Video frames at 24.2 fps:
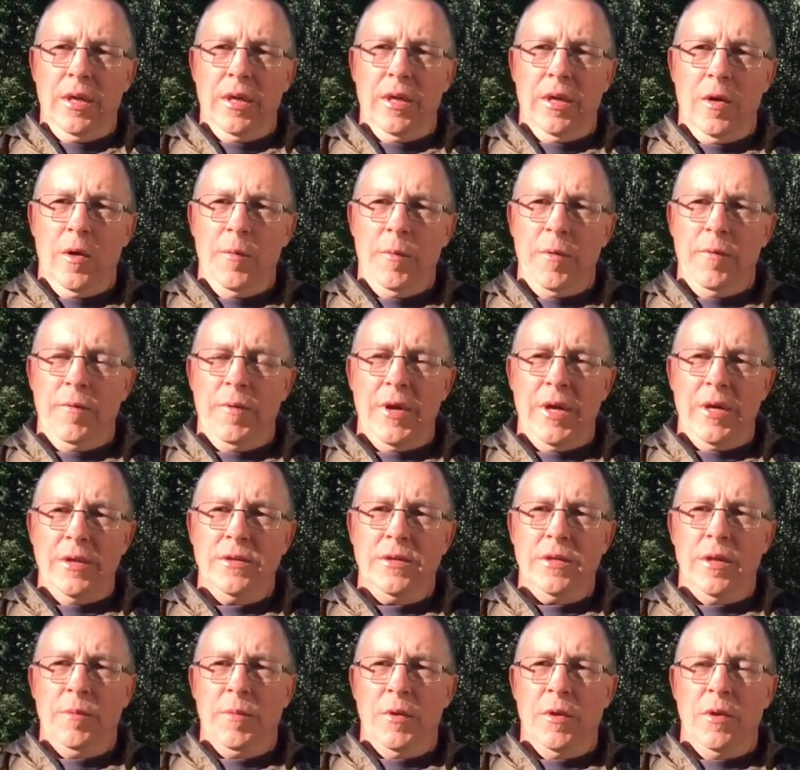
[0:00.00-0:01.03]
I hope you
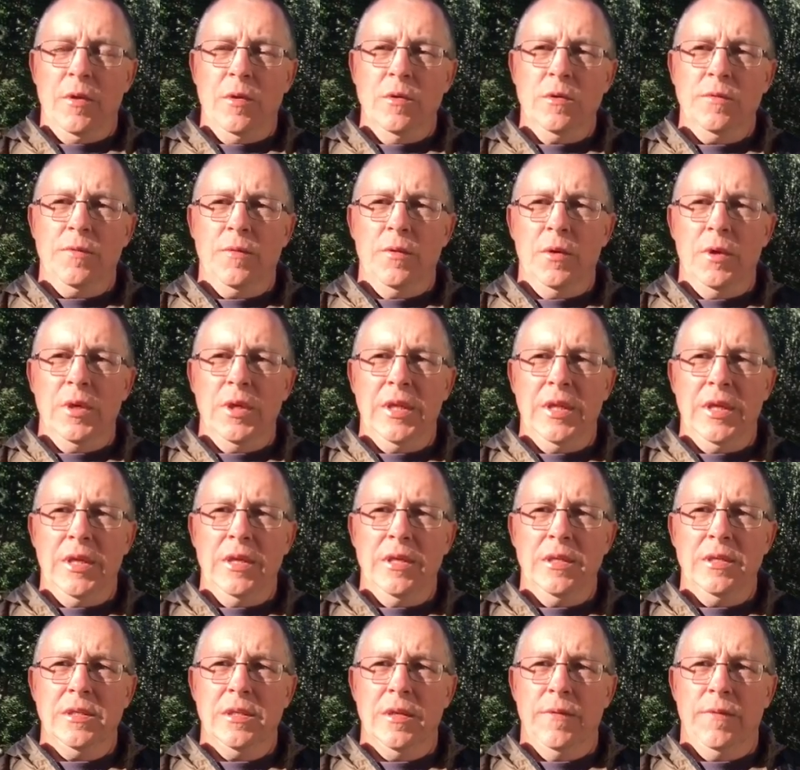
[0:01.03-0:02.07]
found something useful in
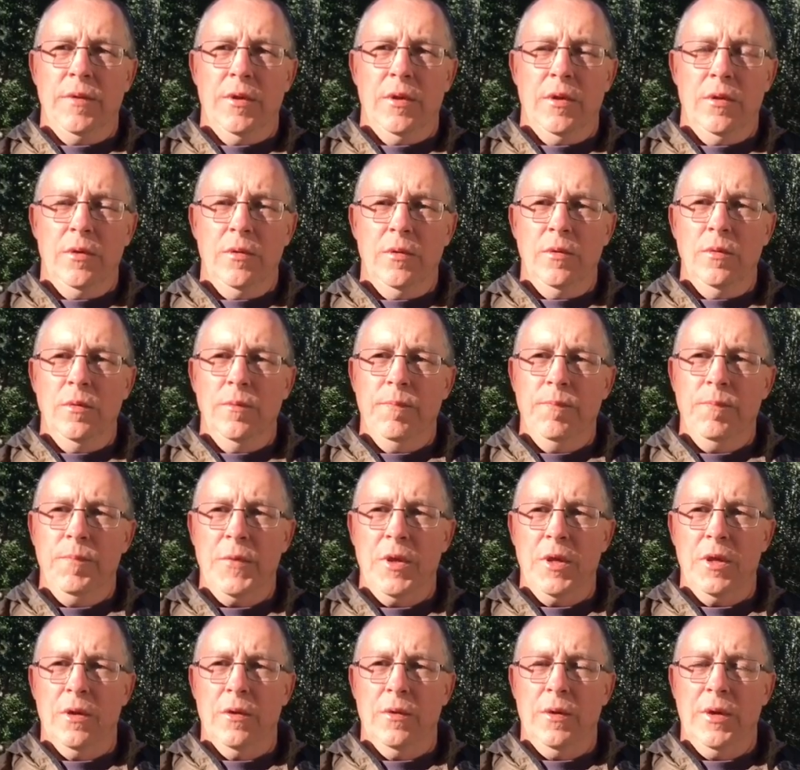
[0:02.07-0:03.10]
this. If you do,
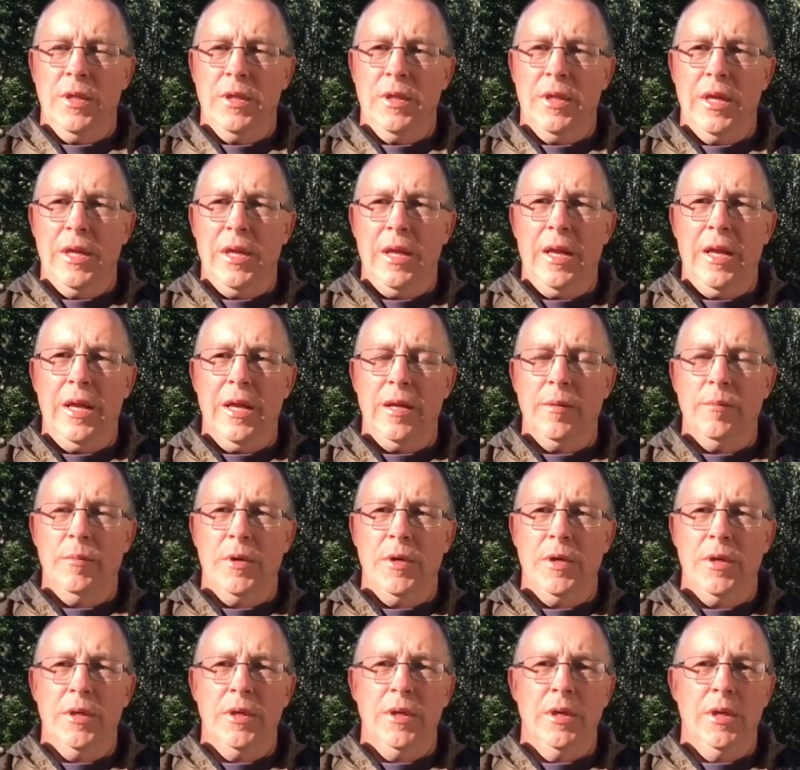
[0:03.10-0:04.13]
you know, hit that like
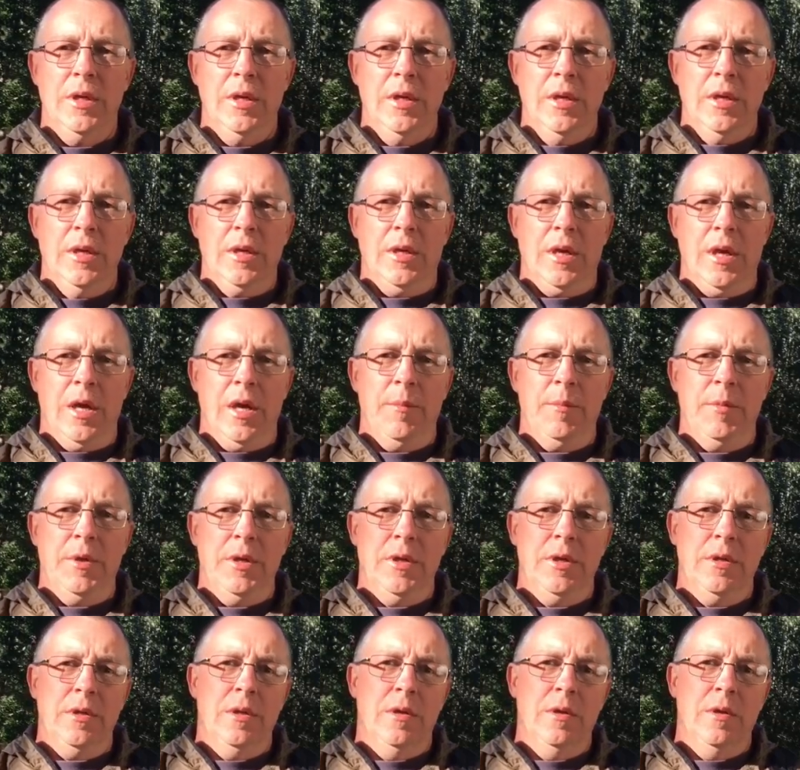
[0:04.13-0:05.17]
button,
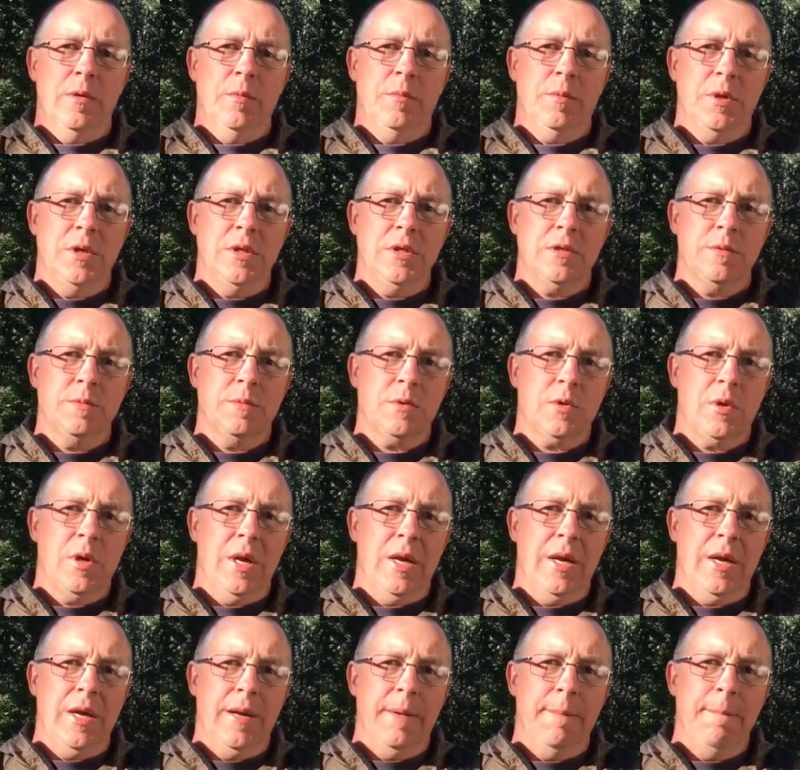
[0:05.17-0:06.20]
comment, you know, please
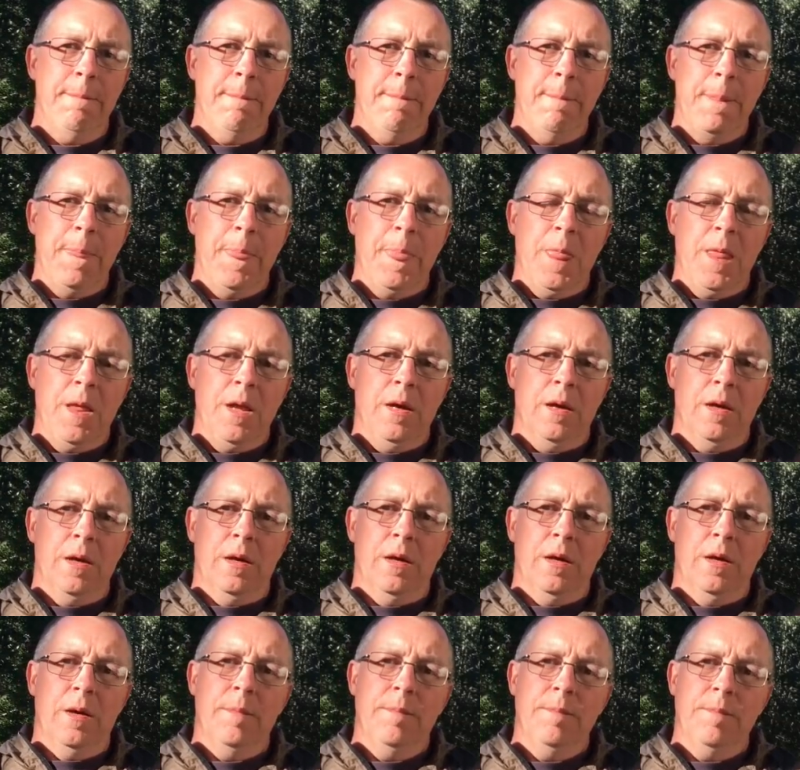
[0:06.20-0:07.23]
subscribe.
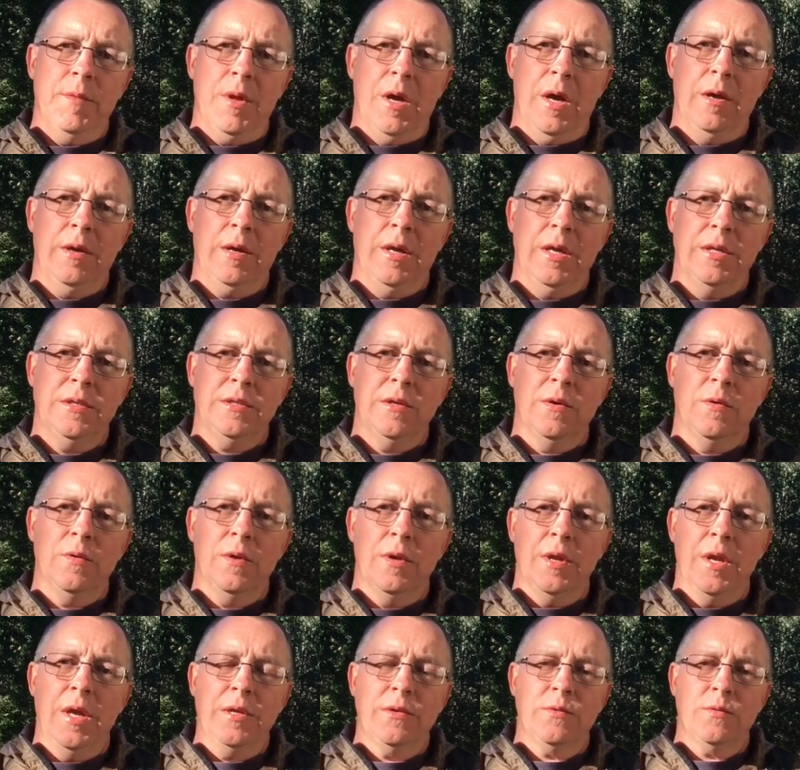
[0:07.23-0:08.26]
I'll catch you on
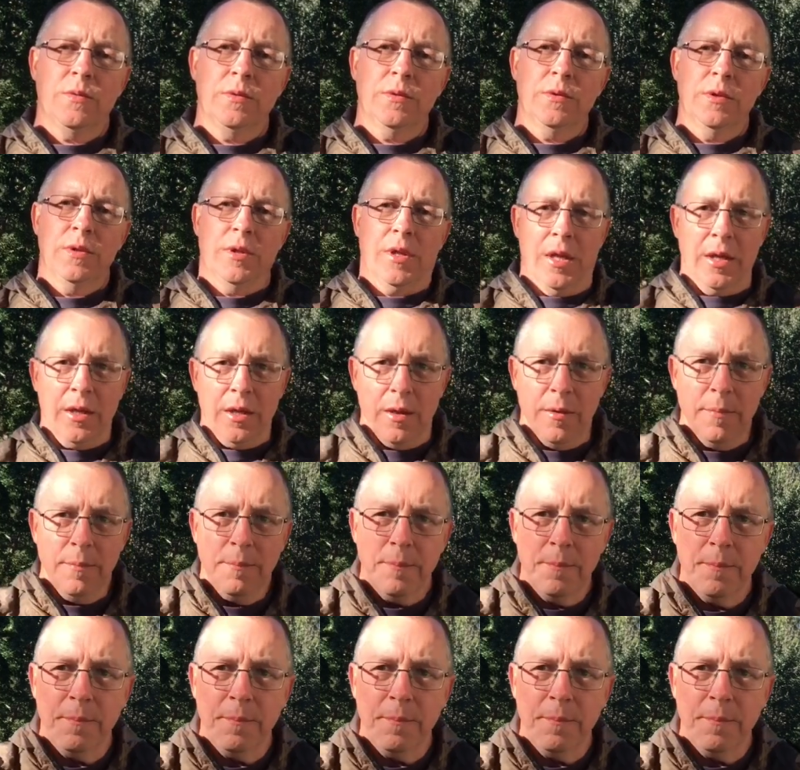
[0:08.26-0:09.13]
the next one. Thank you.